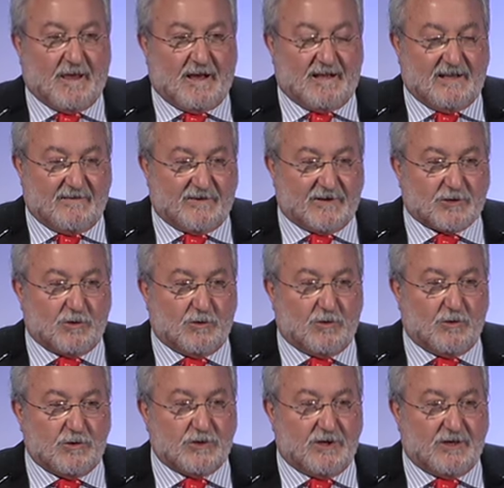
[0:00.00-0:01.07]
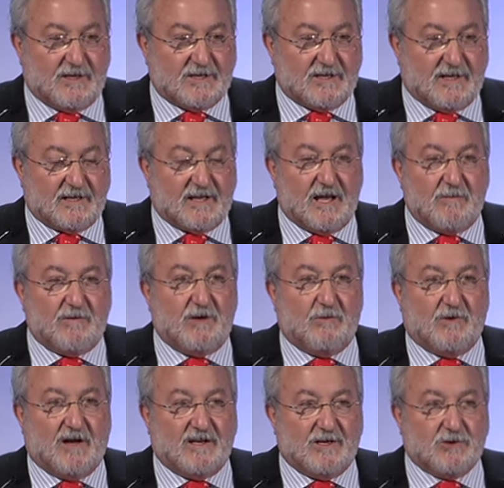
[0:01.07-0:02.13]
And the first conclusion is that
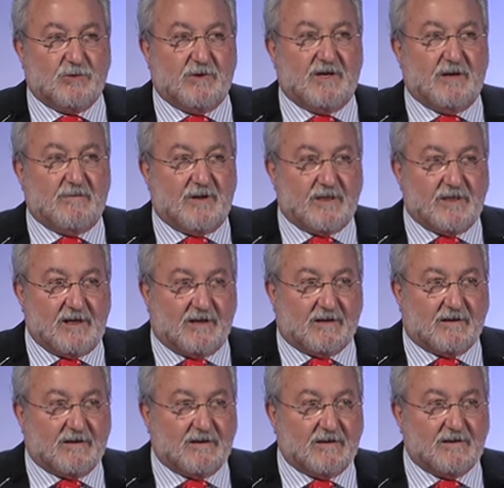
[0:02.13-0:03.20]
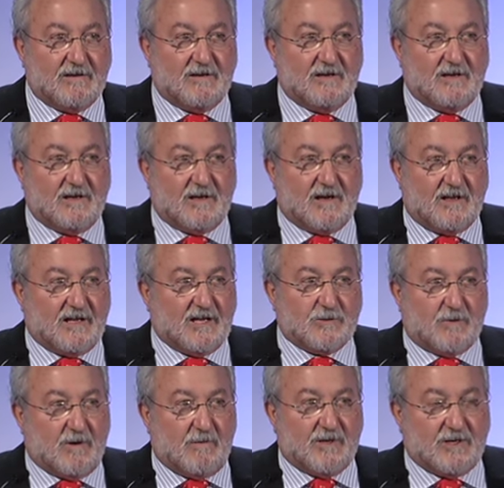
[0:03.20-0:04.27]
everyone is doing everything. And
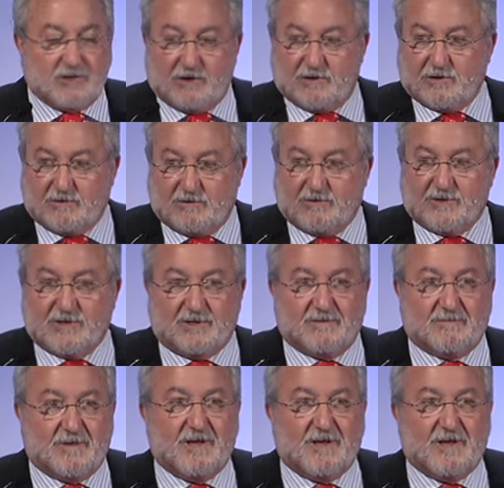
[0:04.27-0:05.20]
that probably is not the solution.